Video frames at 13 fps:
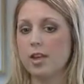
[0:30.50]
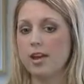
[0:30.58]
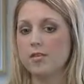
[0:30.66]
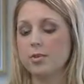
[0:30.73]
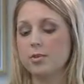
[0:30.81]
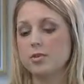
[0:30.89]

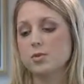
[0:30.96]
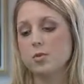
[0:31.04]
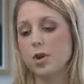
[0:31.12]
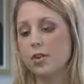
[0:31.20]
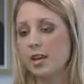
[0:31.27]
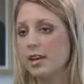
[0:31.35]
everyone's
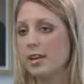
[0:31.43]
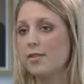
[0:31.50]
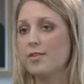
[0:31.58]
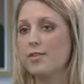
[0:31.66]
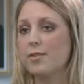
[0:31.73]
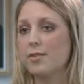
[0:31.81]
willing.
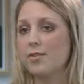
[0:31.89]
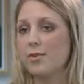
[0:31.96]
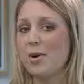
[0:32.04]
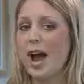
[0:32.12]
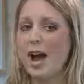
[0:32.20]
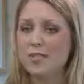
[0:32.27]
If you if
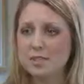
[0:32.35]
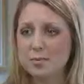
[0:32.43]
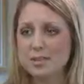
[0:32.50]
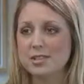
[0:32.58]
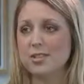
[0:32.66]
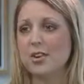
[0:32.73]
you have to
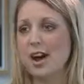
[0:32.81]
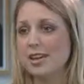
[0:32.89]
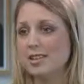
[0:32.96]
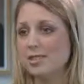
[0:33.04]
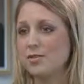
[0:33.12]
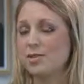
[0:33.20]
miss a
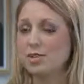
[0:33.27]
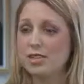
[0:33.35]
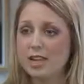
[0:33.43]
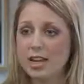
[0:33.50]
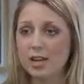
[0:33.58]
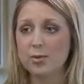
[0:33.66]
class, if you're
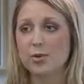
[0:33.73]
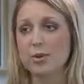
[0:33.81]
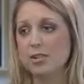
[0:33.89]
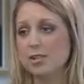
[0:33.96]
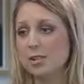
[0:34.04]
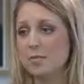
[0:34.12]
sick
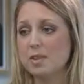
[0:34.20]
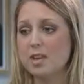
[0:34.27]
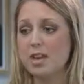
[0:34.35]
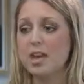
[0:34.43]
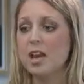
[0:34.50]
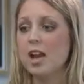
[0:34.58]
or
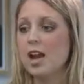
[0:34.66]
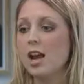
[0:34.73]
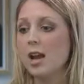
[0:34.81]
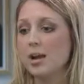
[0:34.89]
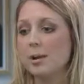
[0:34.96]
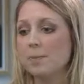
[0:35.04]
something,
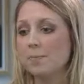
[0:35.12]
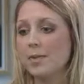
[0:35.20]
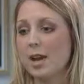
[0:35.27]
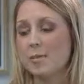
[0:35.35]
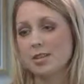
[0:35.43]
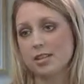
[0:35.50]
um,
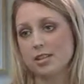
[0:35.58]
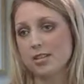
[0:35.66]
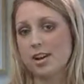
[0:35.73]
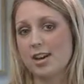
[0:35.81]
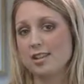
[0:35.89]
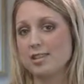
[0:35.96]
I missed a
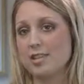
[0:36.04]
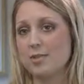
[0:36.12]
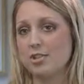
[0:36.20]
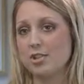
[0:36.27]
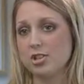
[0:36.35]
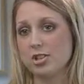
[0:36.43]
class and
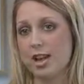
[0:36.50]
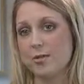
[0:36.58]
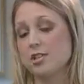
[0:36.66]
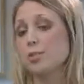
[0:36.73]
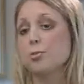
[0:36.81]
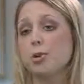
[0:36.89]
there was just I
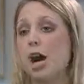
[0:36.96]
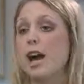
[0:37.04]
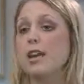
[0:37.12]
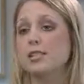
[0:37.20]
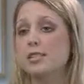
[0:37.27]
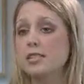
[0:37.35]
was
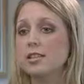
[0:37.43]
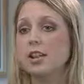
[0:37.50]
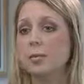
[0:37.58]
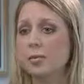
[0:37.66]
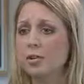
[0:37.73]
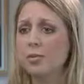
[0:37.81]
surprised at the
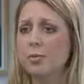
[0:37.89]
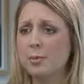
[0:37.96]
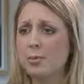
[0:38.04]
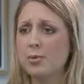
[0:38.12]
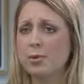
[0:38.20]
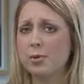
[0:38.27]
number of
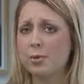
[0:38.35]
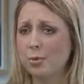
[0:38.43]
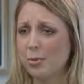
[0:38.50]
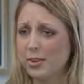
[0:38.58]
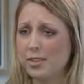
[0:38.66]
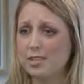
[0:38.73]
people who
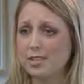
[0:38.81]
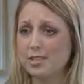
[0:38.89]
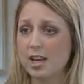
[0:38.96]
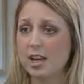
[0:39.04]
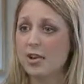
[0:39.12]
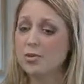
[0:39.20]
were willing to
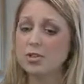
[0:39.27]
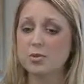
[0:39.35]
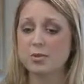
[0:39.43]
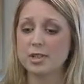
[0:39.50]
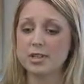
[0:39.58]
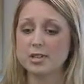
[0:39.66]
say, "Oh, do
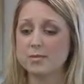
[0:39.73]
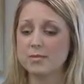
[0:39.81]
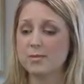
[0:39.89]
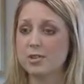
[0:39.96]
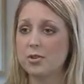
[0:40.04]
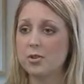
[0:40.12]
you want me to
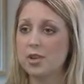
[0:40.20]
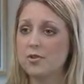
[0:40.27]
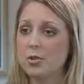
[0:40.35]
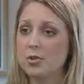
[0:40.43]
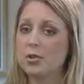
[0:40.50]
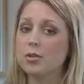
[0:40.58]
you know
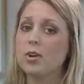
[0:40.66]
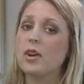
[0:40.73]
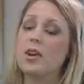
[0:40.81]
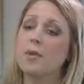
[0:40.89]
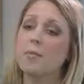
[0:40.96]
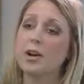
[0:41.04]
give you
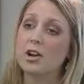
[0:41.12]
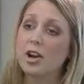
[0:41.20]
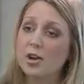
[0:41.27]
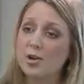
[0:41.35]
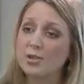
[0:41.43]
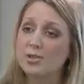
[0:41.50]
my
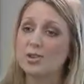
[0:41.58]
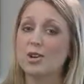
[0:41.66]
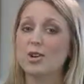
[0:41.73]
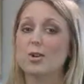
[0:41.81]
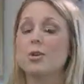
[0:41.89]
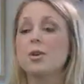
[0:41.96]
notes
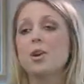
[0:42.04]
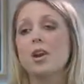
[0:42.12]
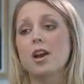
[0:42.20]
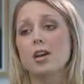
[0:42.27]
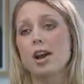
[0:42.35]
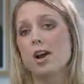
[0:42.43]
or
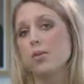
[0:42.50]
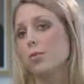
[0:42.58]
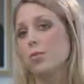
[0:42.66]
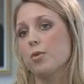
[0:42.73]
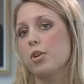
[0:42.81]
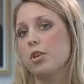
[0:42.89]
help?"
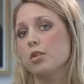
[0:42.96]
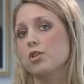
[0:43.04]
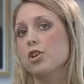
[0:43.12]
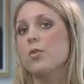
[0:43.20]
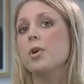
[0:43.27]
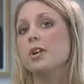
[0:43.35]
Are
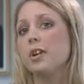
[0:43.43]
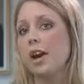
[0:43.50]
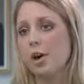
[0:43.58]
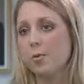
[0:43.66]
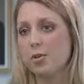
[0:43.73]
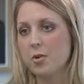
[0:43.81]
so willing
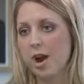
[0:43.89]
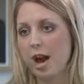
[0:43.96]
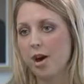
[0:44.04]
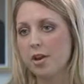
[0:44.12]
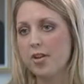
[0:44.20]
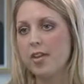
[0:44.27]
to help you
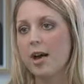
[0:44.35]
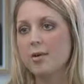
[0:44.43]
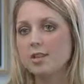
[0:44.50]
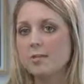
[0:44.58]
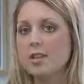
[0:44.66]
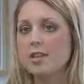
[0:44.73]
out, and
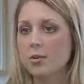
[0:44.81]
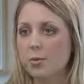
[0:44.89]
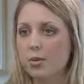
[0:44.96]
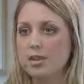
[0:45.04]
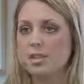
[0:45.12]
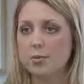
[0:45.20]
that was something
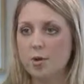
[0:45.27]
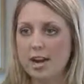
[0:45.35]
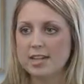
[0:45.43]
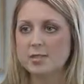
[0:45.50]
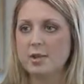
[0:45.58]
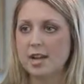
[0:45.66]
that really
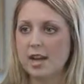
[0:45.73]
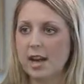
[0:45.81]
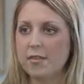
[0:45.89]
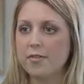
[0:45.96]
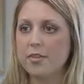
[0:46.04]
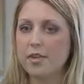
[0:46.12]
surprised me.
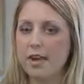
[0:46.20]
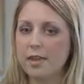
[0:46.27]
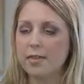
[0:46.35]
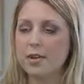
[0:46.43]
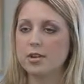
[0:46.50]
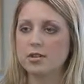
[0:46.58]
I feel
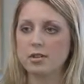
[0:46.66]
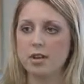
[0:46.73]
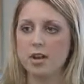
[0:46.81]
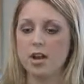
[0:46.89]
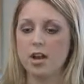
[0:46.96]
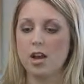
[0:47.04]
like there's
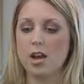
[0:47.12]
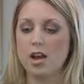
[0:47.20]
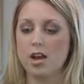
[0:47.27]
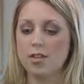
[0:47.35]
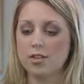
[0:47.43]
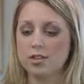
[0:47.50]

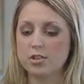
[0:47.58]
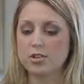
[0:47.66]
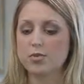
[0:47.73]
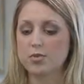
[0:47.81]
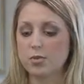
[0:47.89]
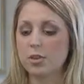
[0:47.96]
the
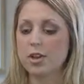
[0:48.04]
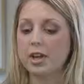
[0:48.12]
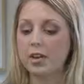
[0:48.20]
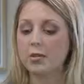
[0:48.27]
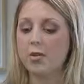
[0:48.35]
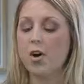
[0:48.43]
students
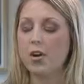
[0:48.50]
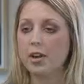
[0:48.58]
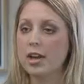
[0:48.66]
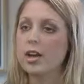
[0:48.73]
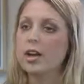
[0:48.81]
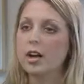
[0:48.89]
really get
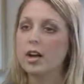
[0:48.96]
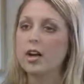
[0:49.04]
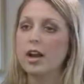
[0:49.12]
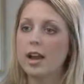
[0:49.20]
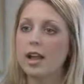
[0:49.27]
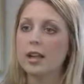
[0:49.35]
along
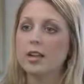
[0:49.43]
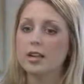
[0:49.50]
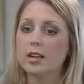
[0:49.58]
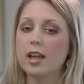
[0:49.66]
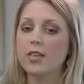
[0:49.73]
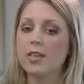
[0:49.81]
here,
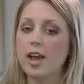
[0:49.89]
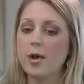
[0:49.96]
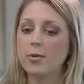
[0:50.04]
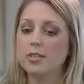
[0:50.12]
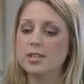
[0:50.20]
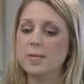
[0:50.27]
and and
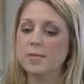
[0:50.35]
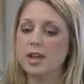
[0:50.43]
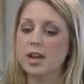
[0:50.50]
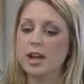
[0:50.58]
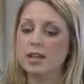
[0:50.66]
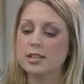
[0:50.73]
that was
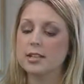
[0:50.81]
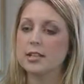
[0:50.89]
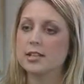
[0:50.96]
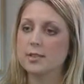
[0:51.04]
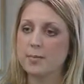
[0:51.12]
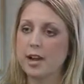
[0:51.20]
something I
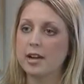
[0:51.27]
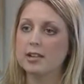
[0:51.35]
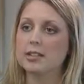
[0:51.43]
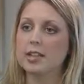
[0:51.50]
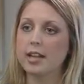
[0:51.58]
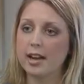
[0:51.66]
didn't
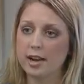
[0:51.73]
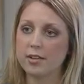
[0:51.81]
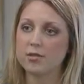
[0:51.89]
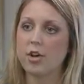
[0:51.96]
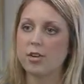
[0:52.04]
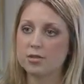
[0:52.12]
expect to get
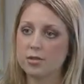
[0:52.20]
out of law